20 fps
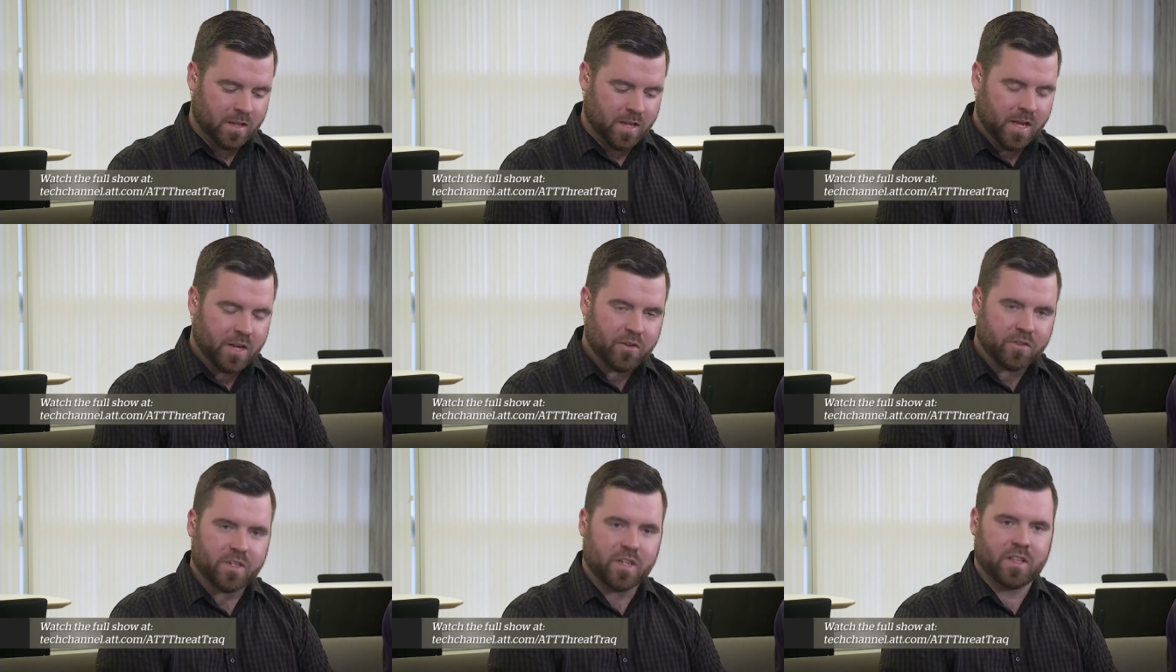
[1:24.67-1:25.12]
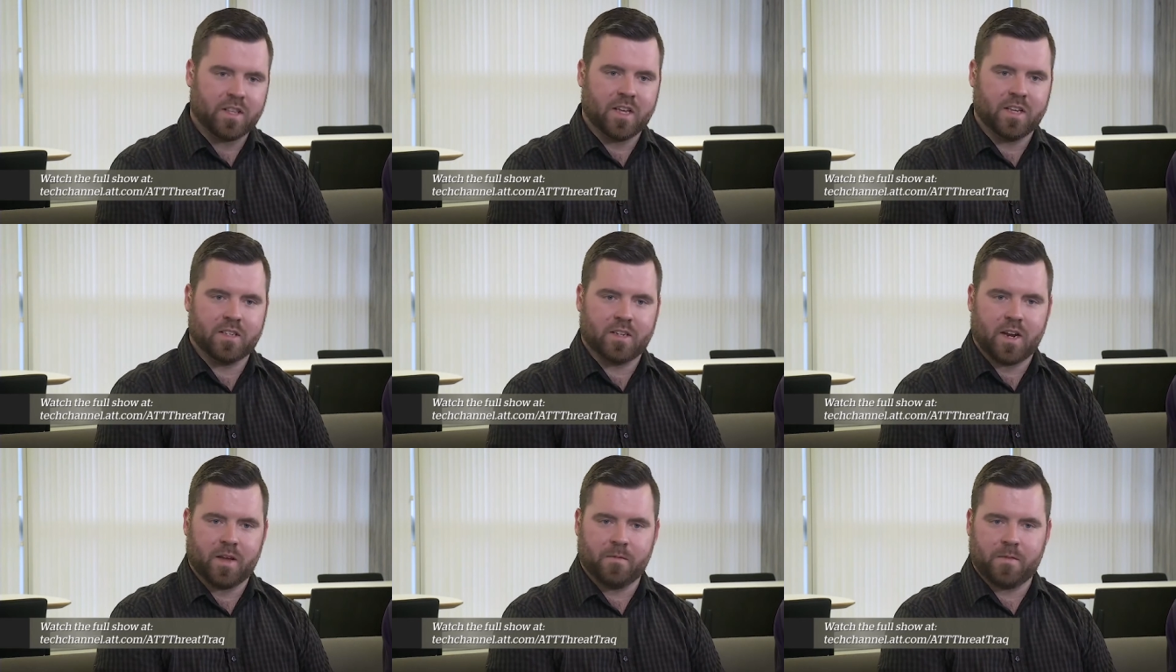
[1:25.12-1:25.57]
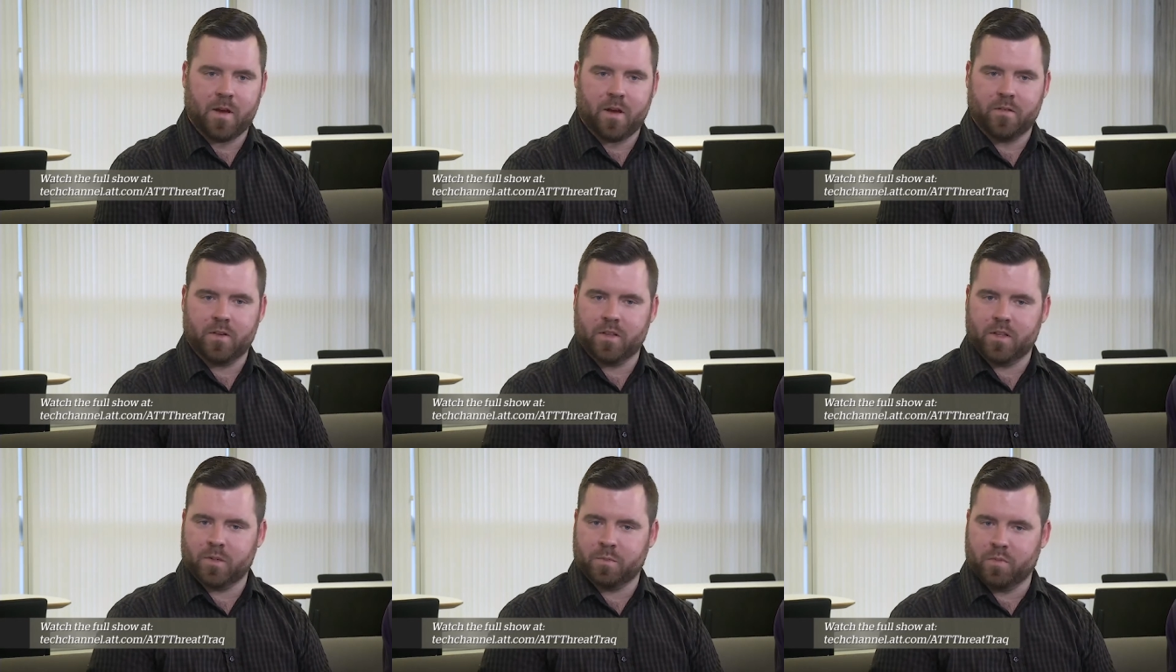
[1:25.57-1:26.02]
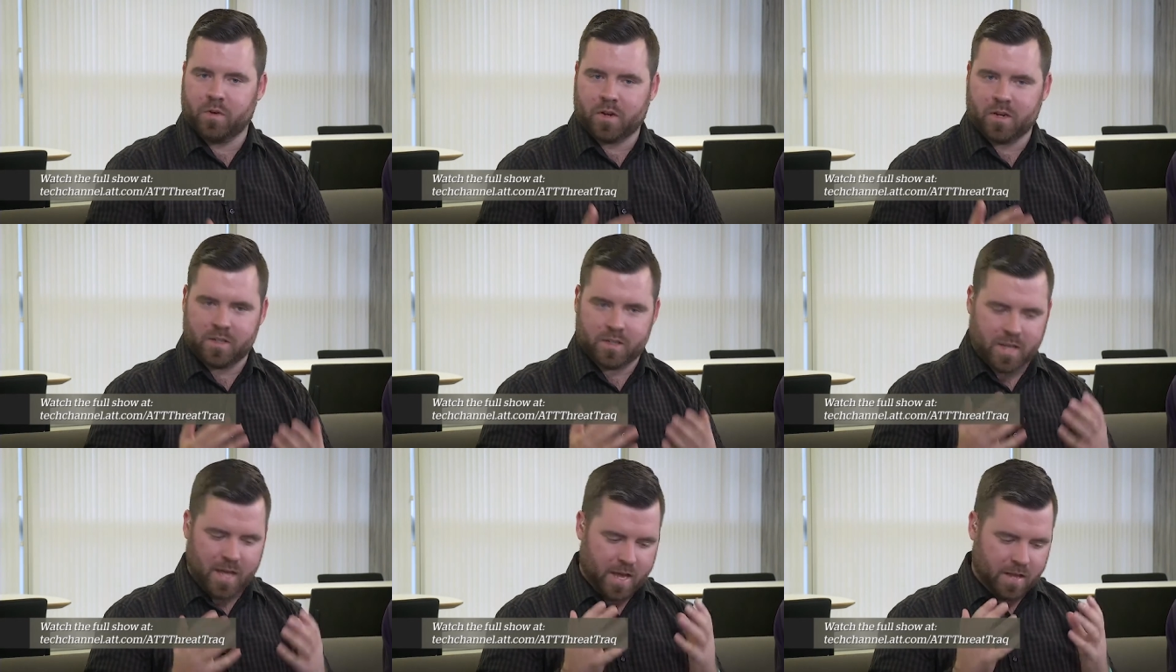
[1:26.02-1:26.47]
the interesting things that I found in this
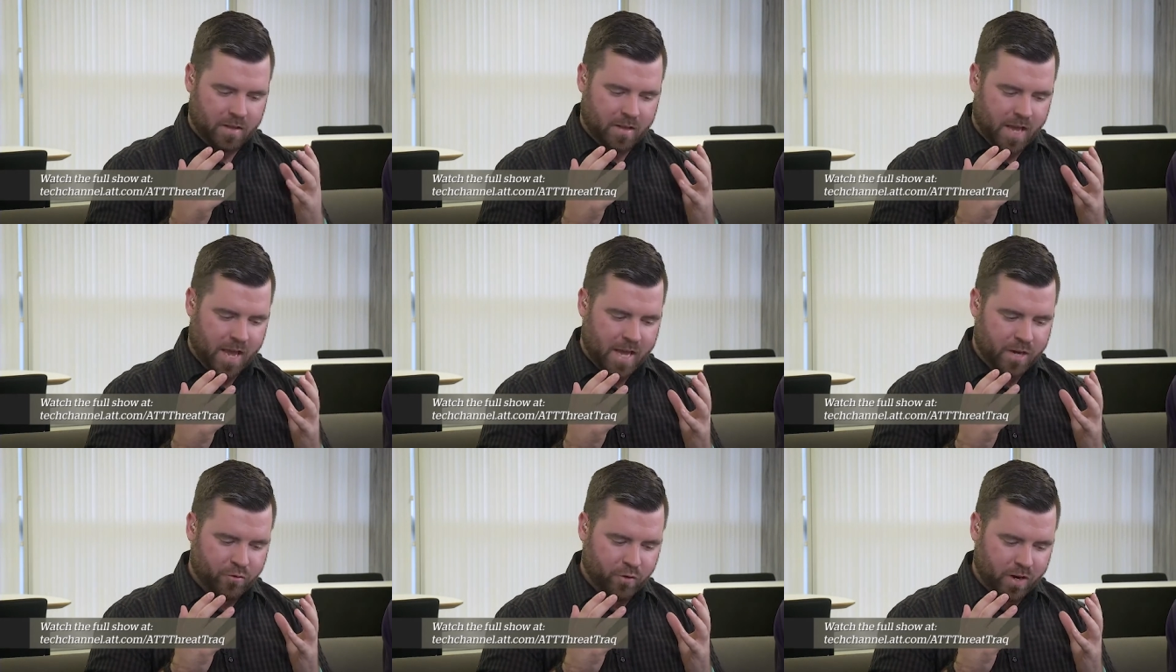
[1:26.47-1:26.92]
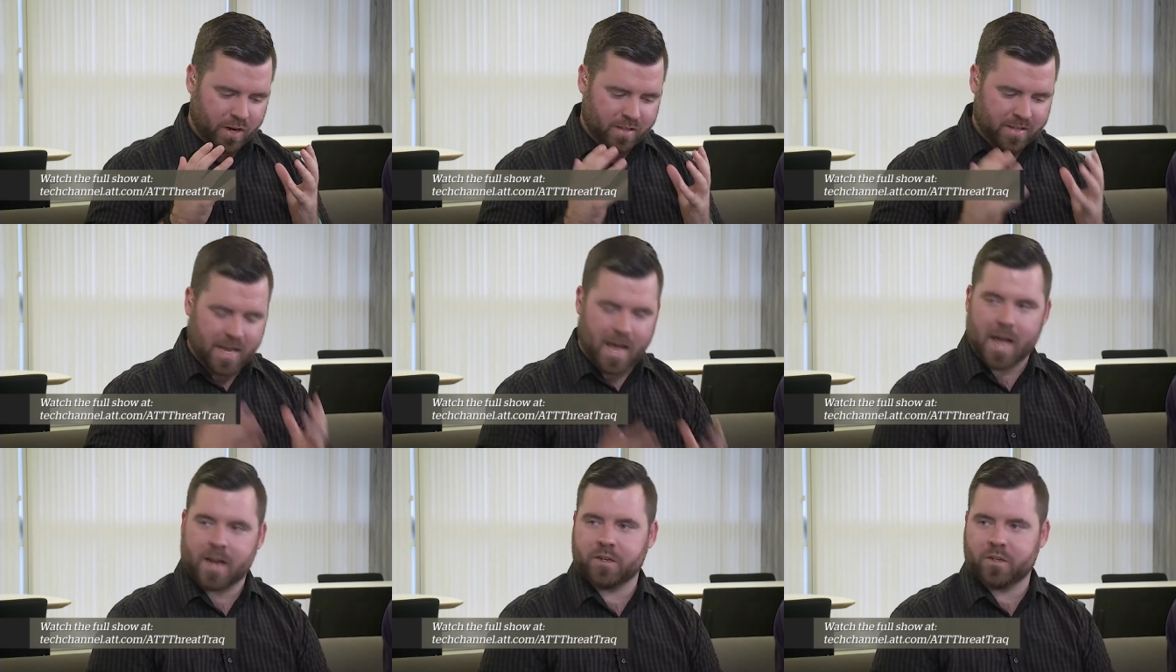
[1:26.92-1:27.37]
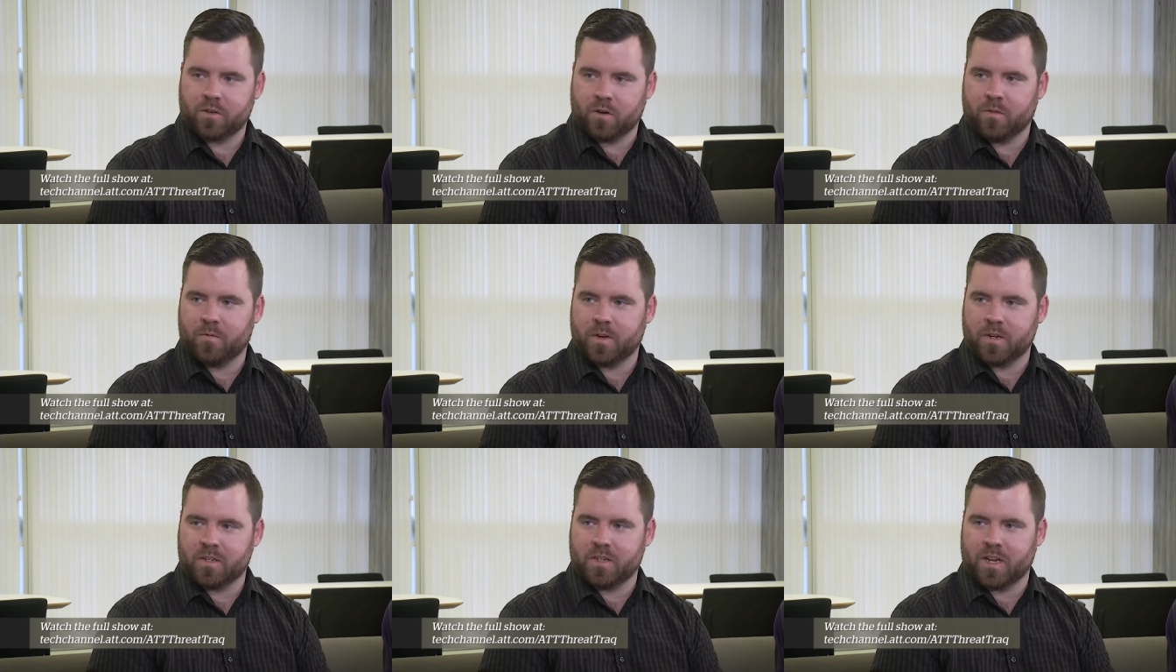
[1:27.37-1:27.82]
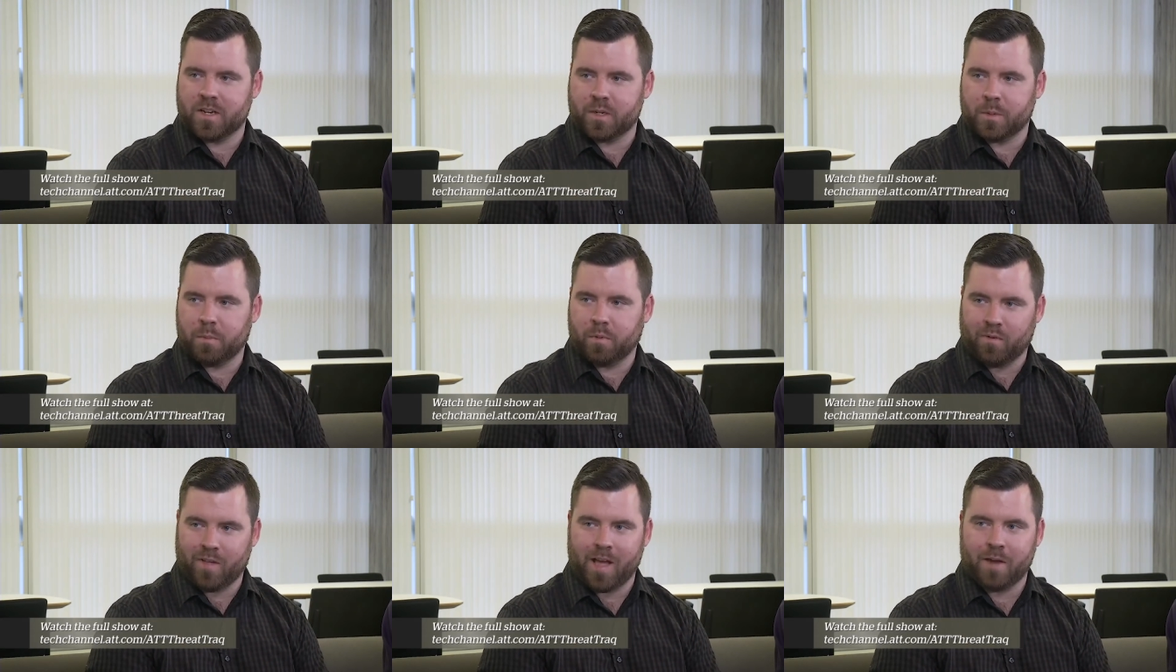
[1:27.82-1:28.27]
book is that the Android attack surface
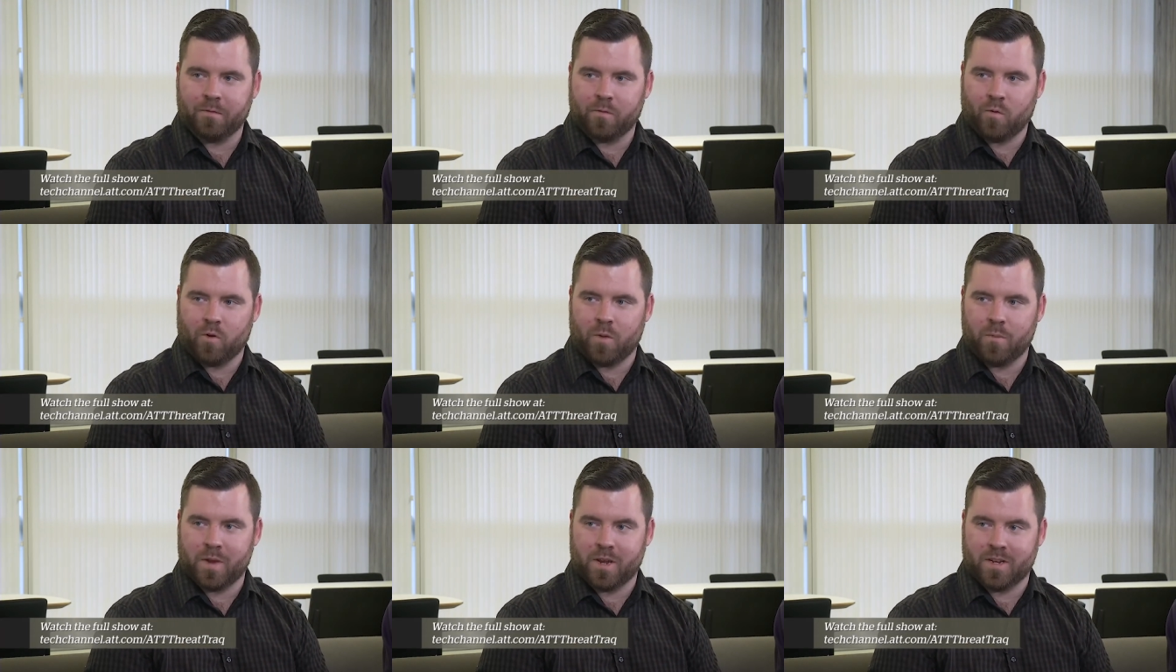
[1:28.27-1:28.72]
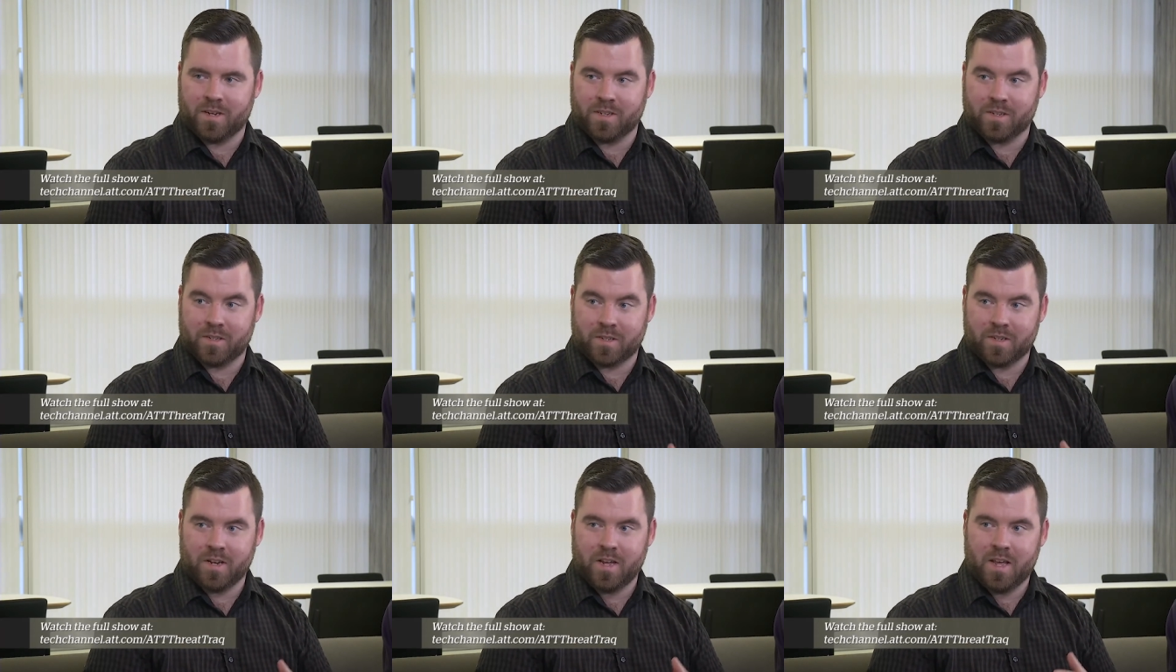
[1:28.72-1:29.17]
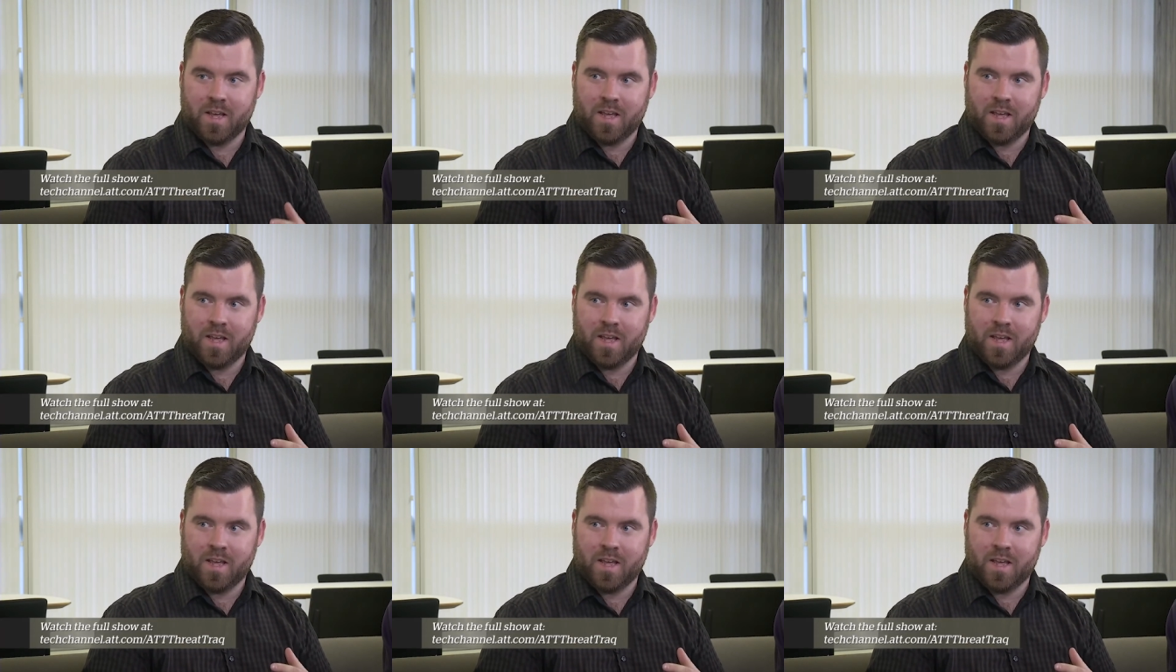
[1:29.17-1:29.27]
as a platform is